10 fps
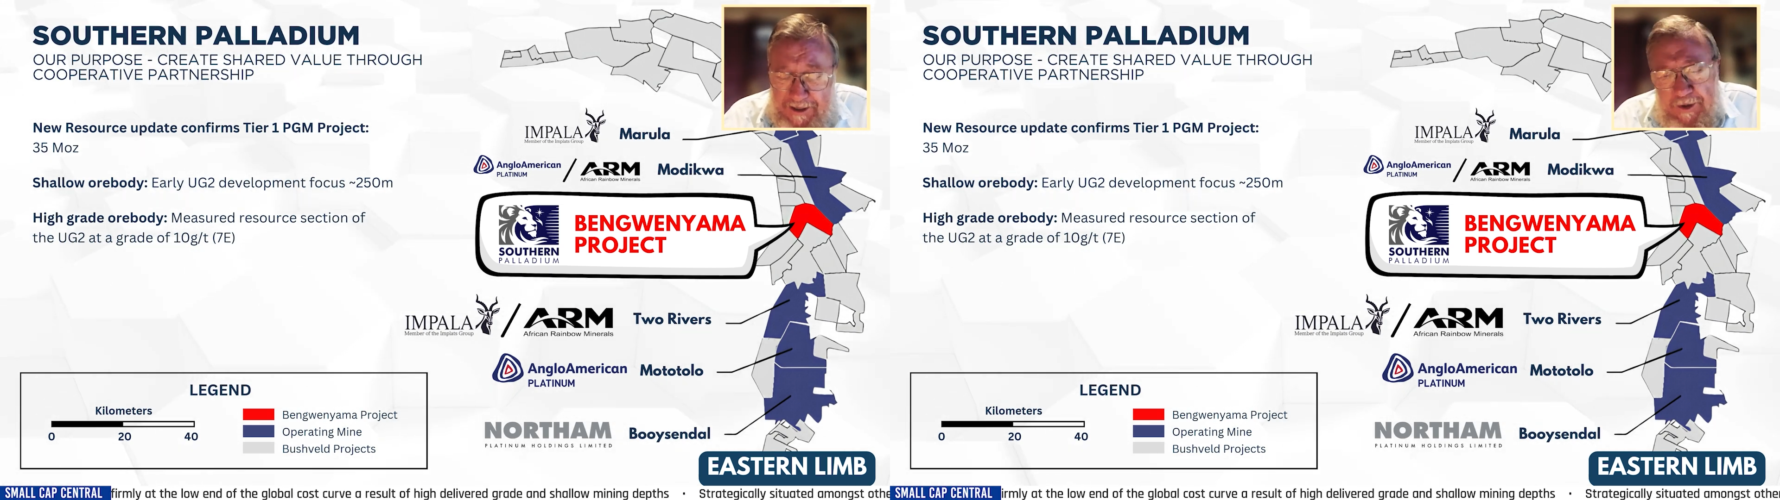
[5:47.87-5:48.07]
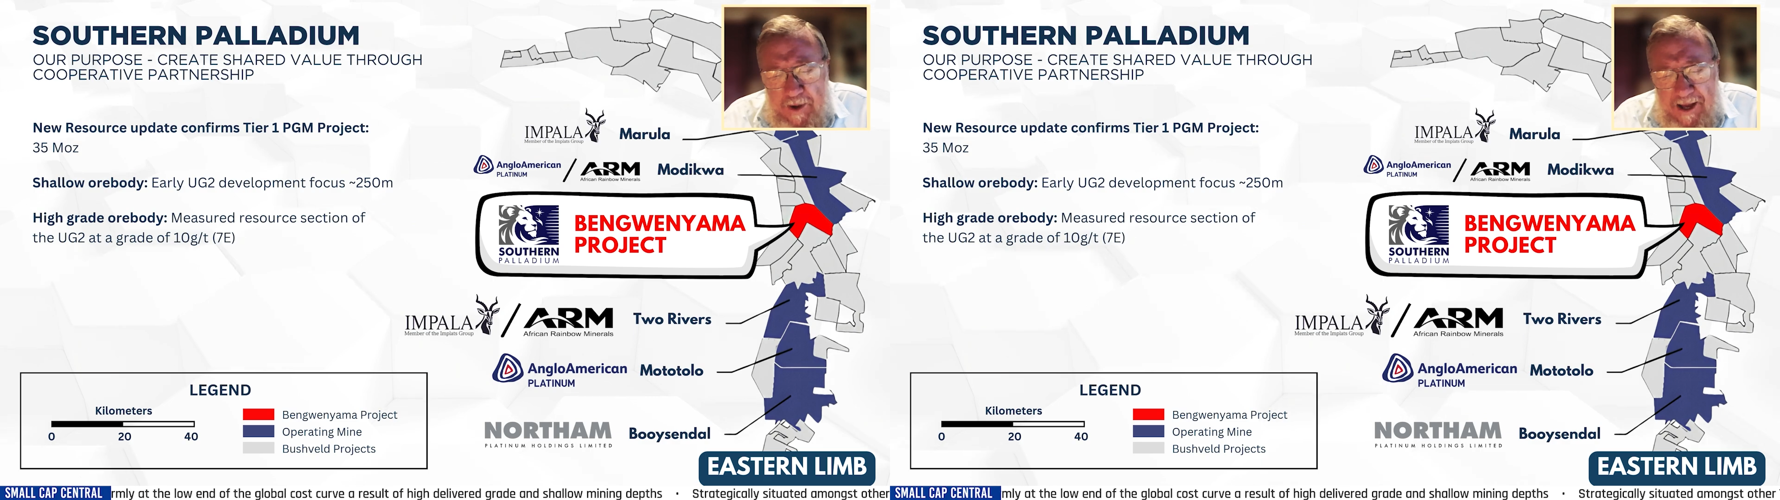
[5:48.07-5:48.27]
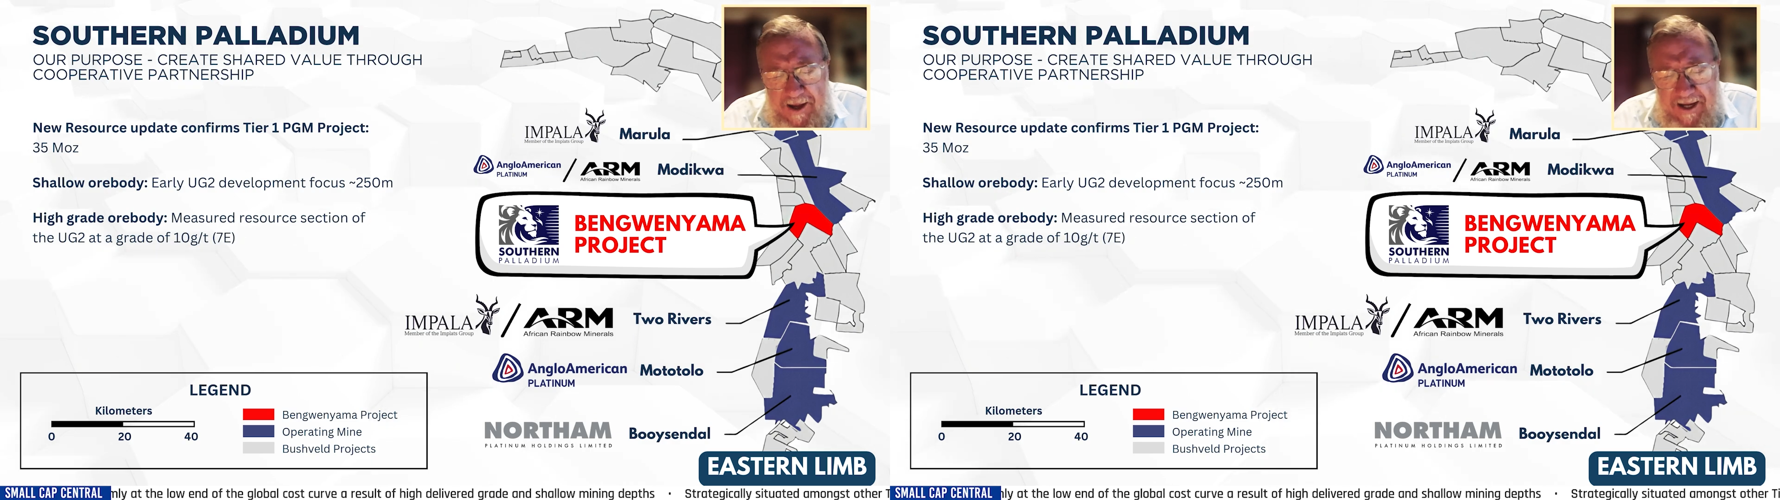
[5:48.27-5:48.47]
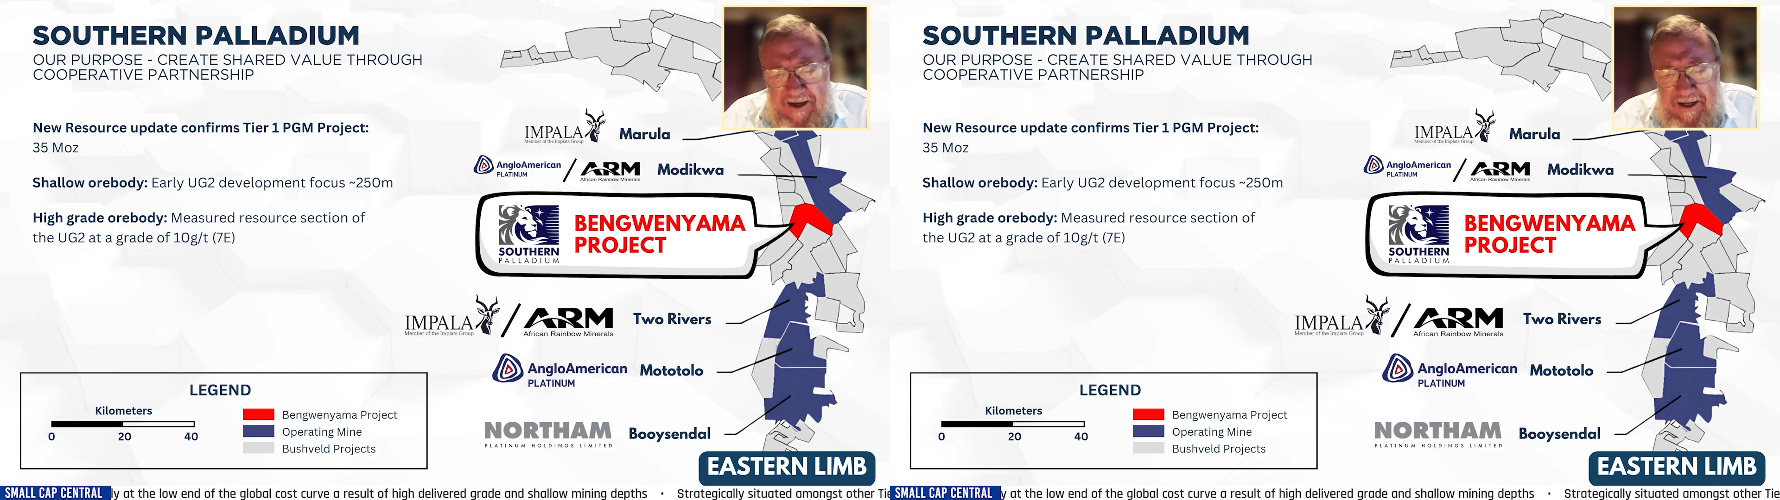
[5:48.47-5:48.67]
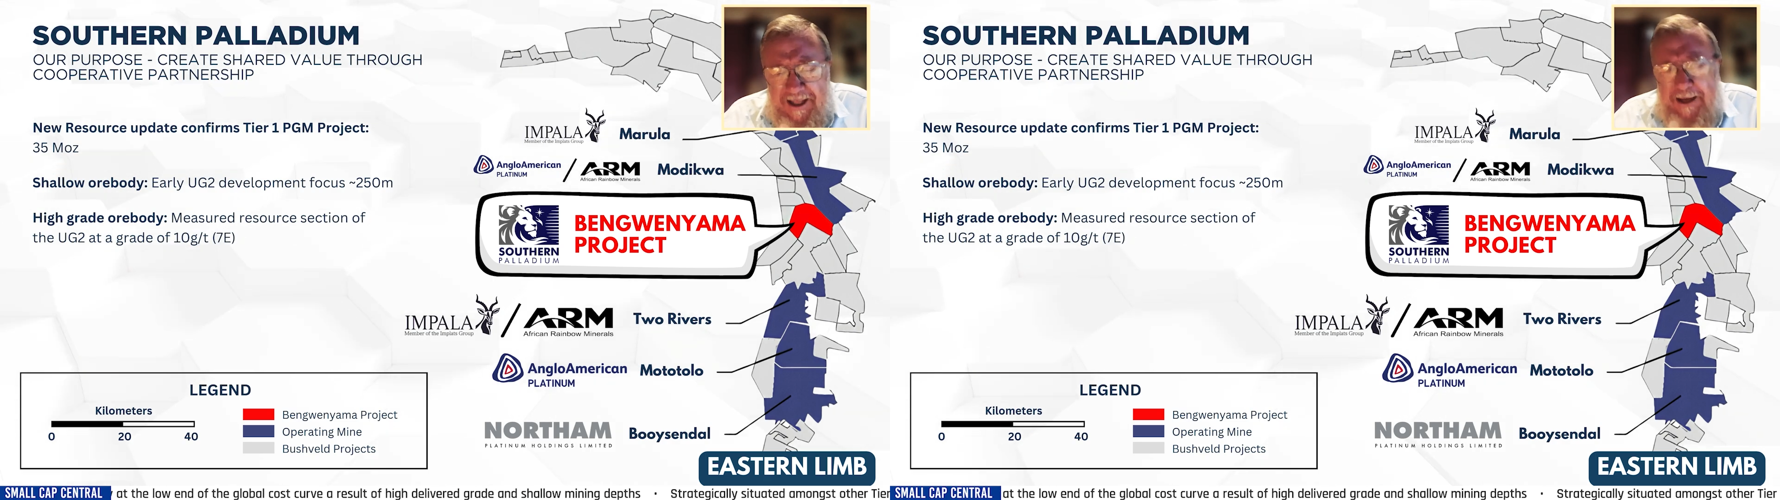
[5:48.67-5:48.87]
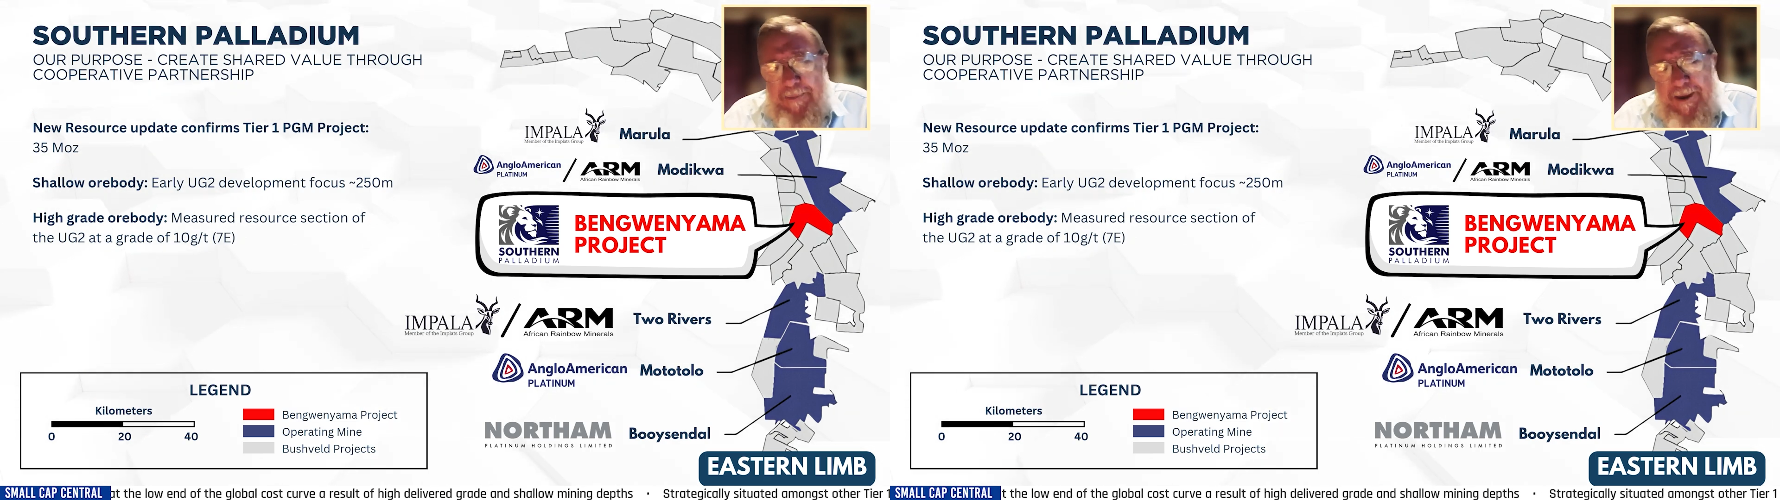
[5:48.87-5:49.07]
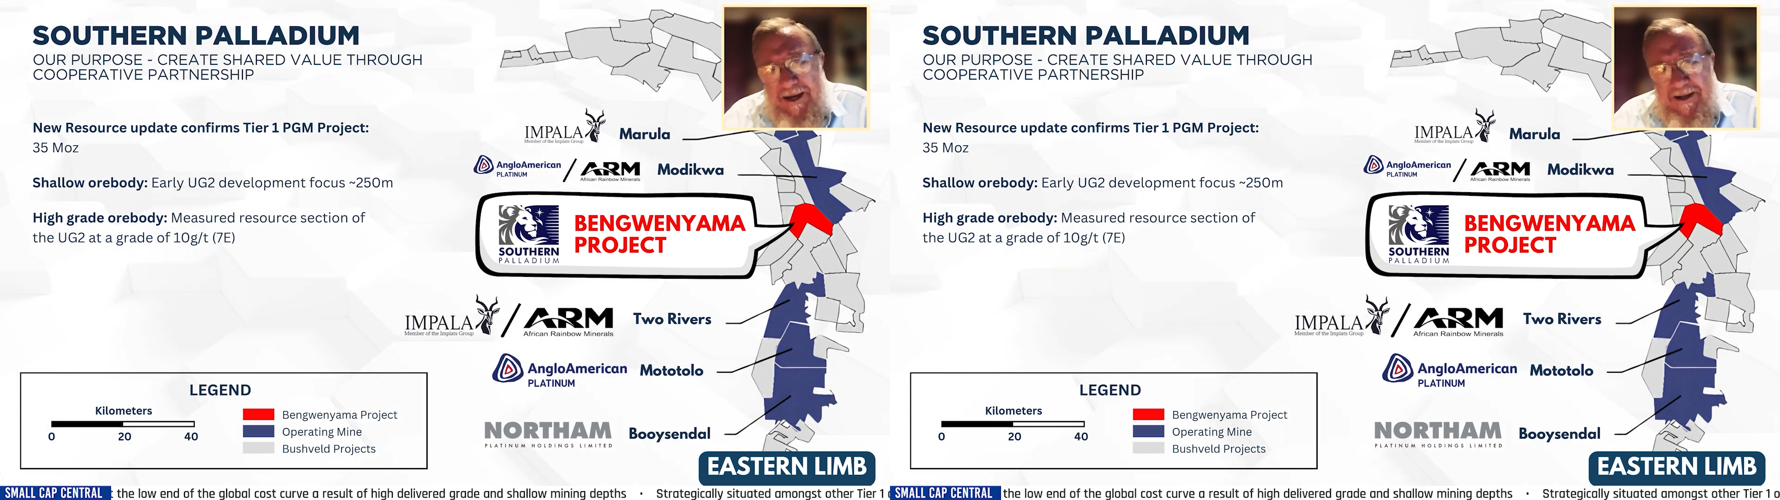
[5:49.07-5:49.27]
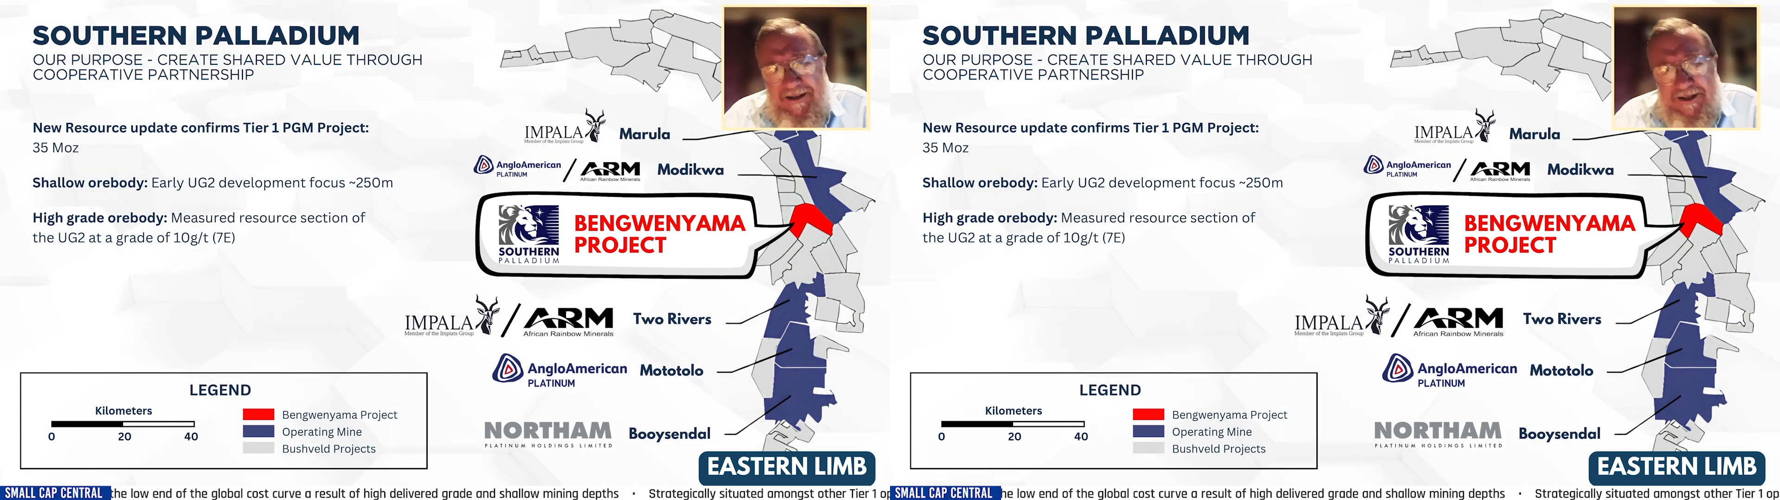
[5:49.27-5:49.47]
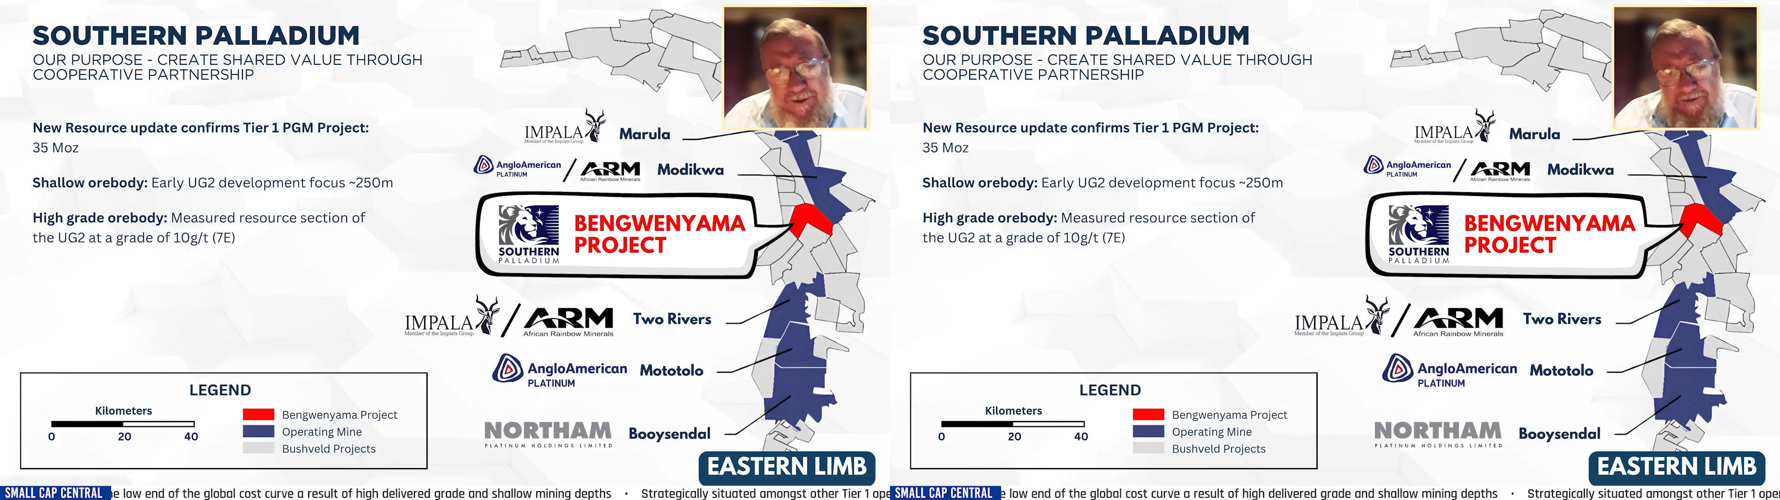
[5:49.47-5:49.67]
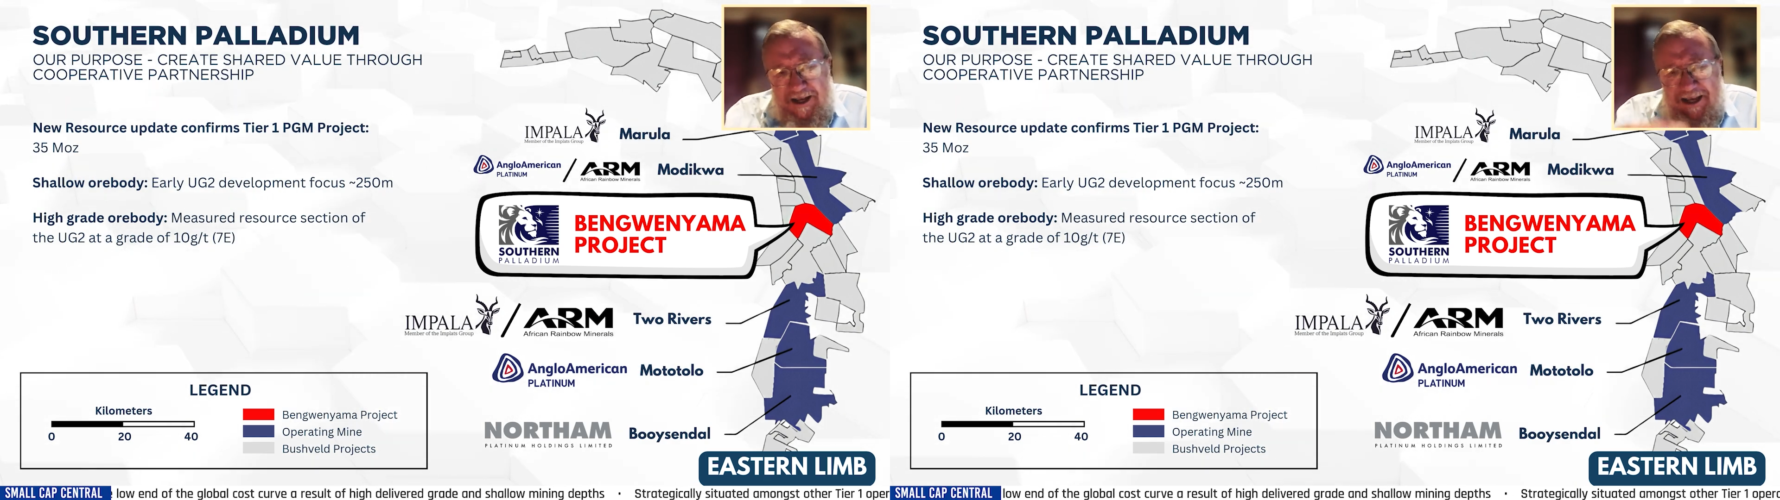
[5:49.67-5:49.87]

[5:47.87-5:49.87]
The way I kind of think about it is sort of